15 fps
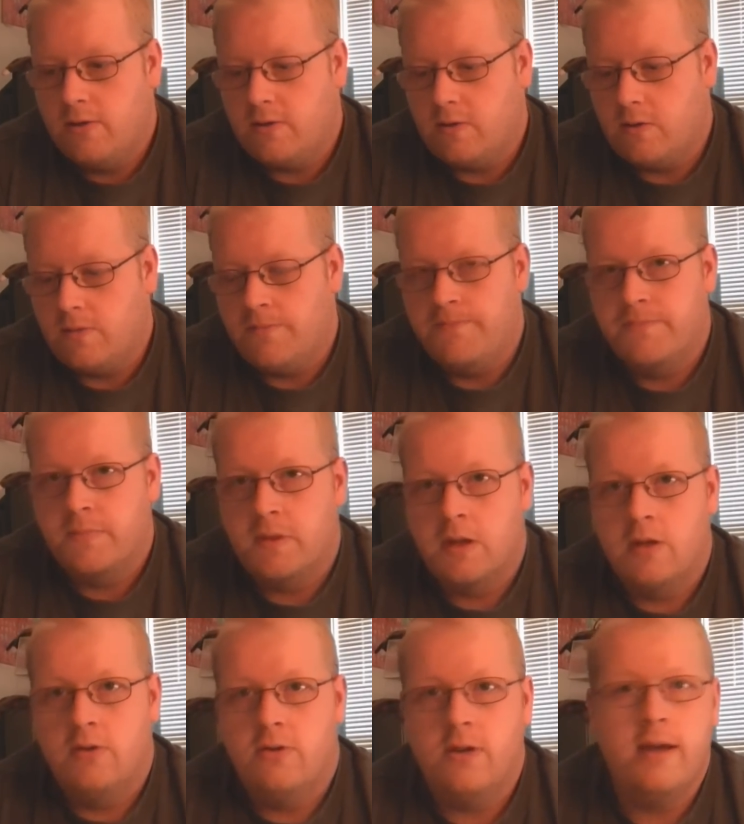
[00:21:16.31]

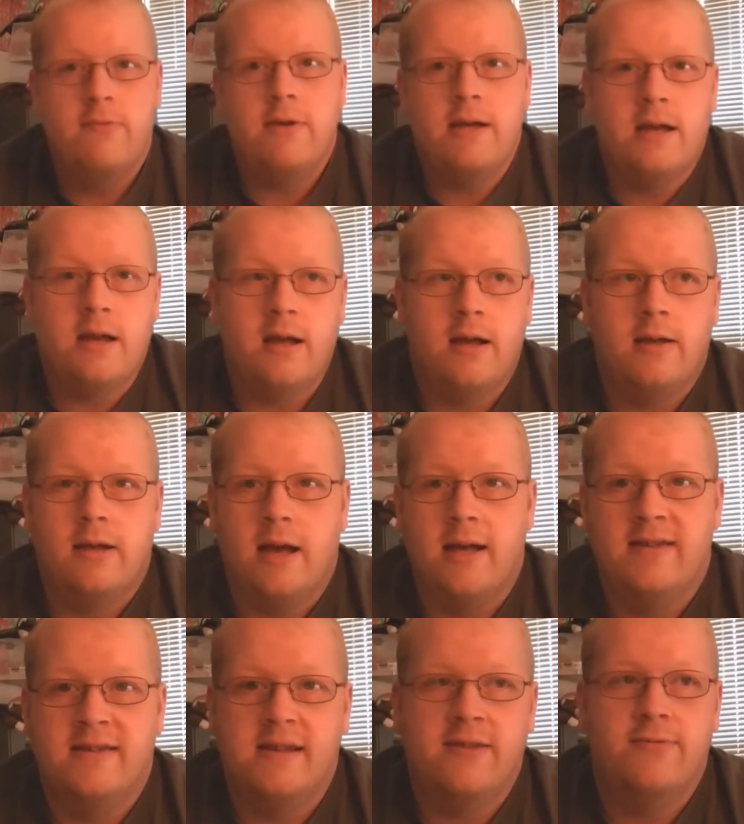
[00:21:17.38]
So anyway,
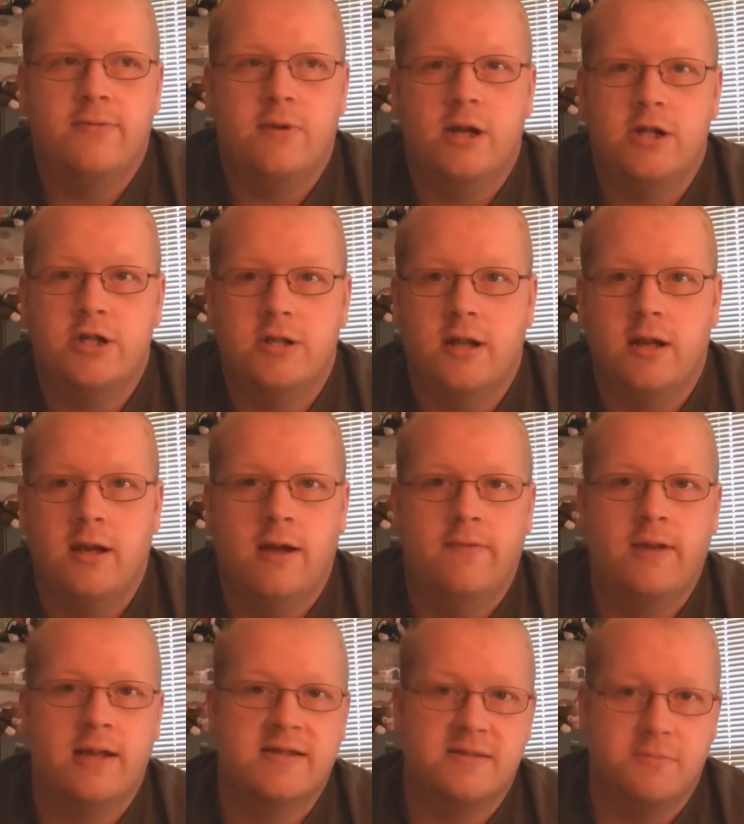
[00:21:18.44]
guys, thanks for watching.
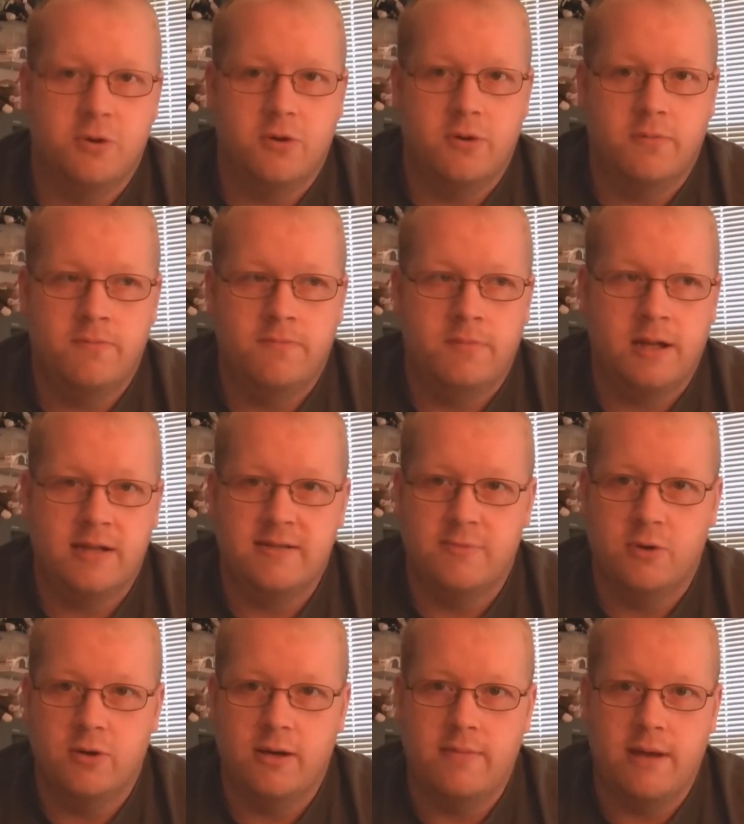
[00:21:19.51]
Got some more
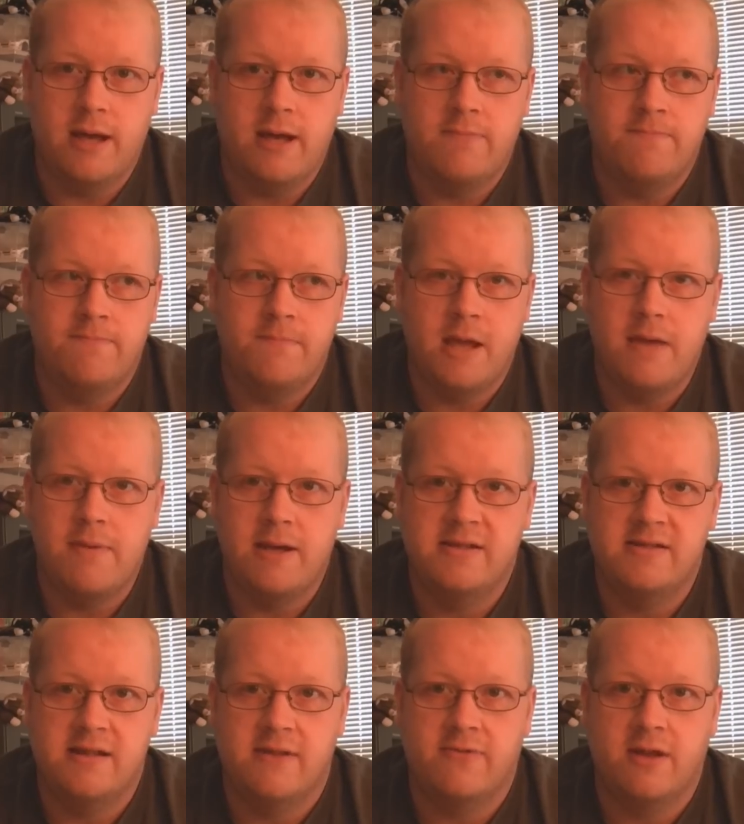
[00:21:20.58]
eBay
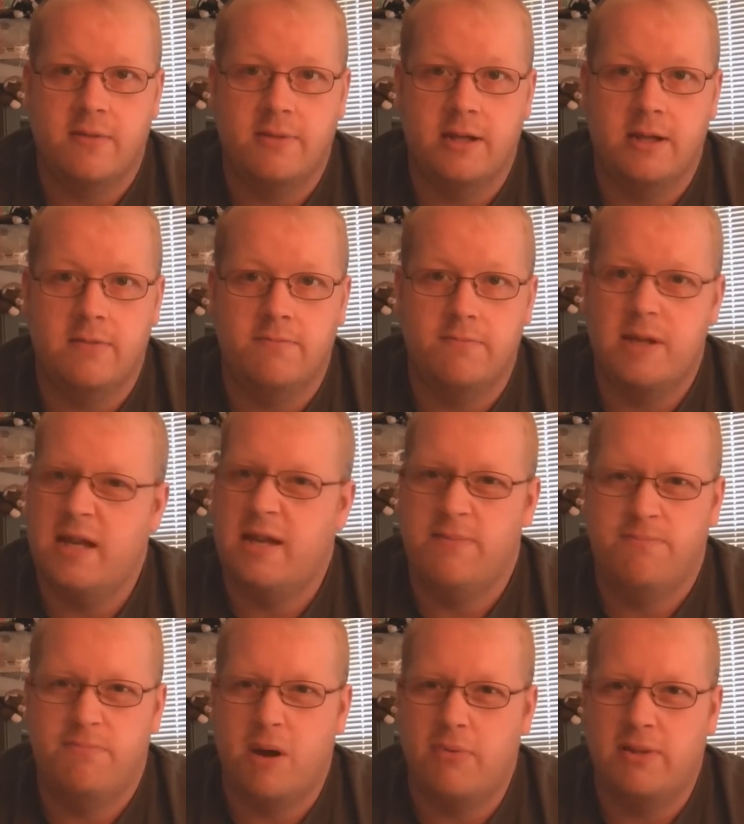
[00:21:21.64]
stuff coming in. Be
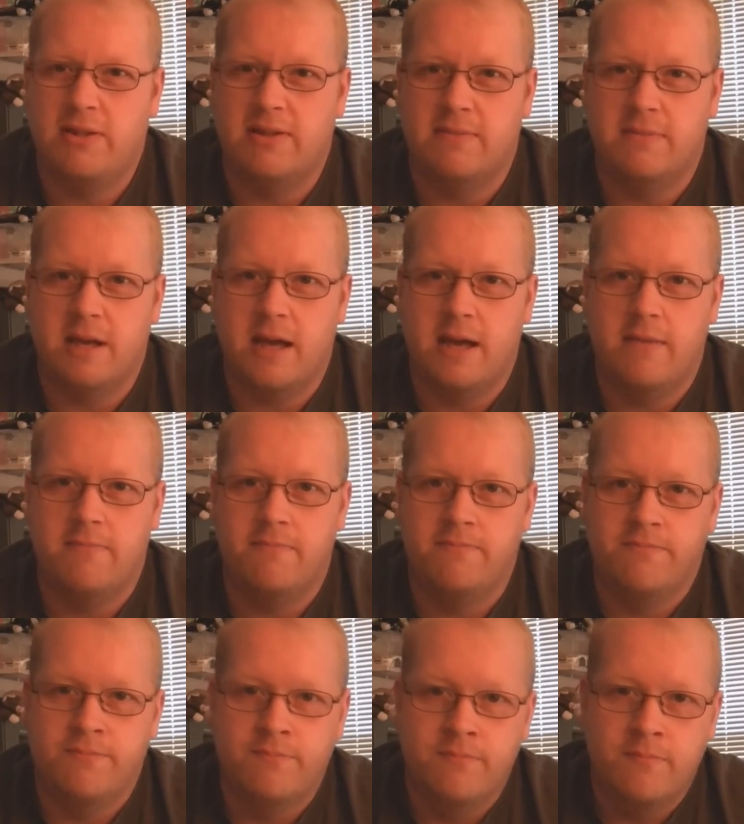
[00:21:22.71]
probably sometime
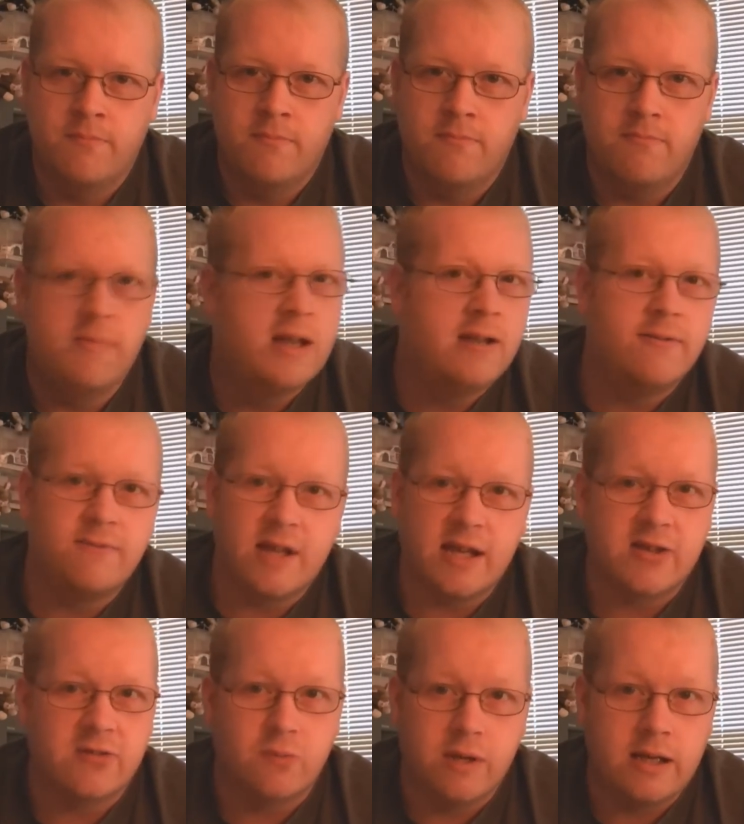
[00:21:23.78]
mid of
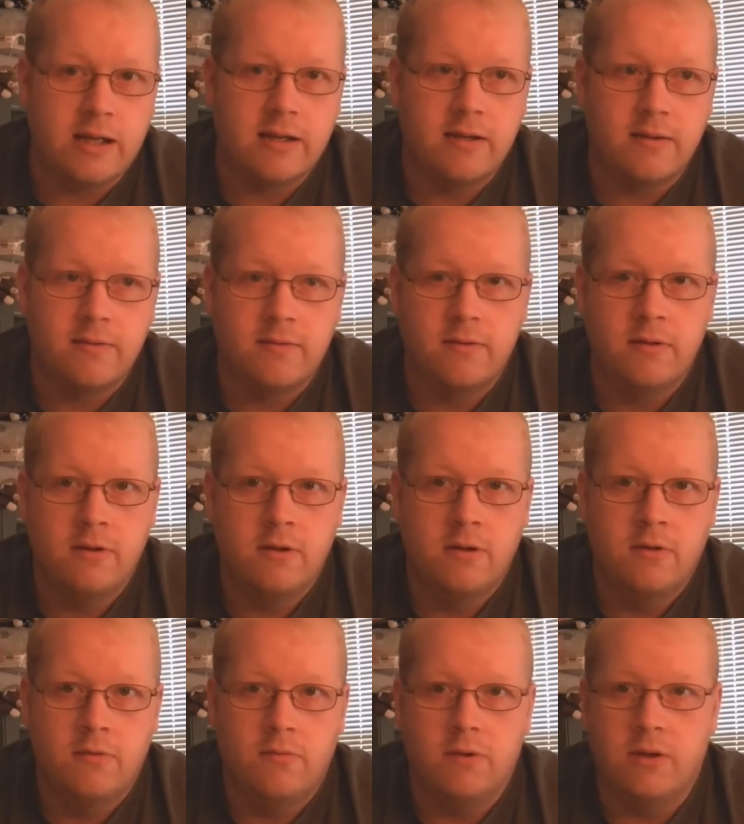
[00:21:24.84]
next week
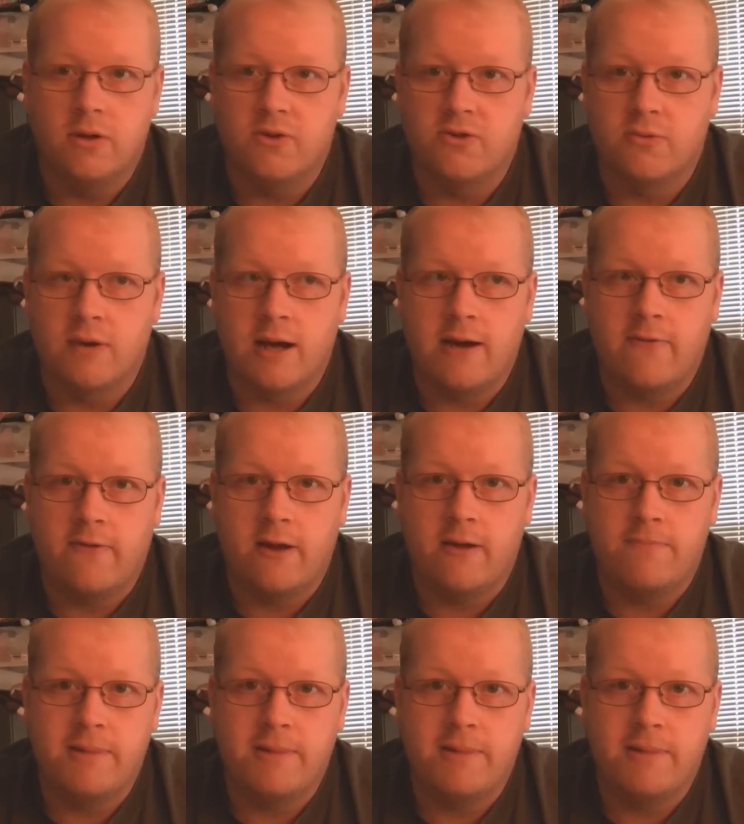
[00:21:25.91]
when those arrive.